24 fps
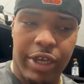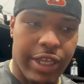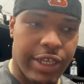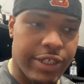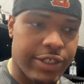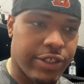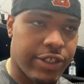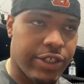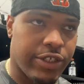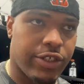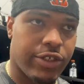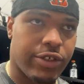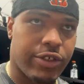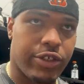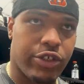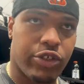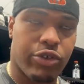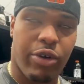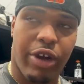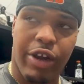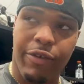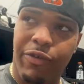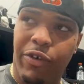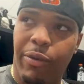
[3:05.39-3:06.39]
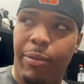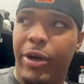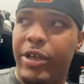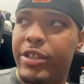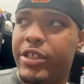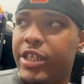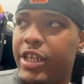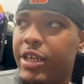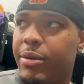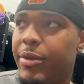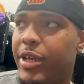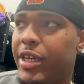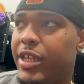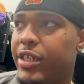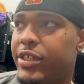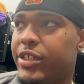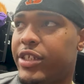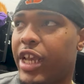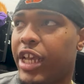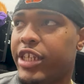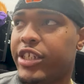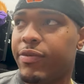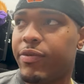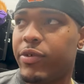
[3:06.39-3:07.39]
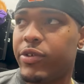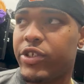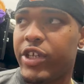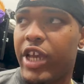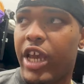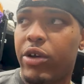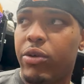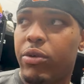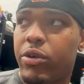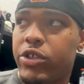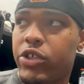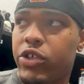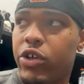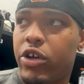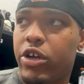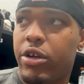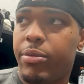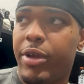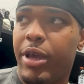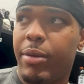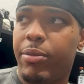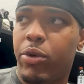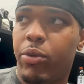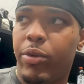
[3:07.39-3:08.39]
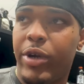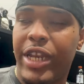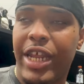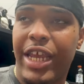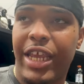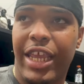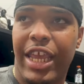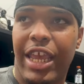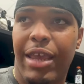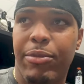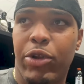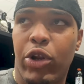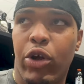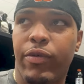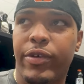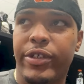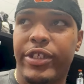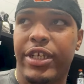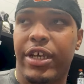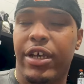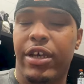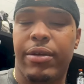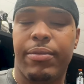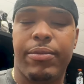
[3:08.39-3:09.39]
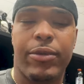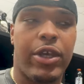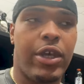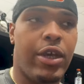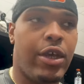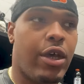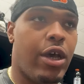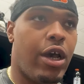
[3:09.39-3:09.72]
against this great football team, man, the Jacksonville Jaguars are, to be able to win that game in overtime.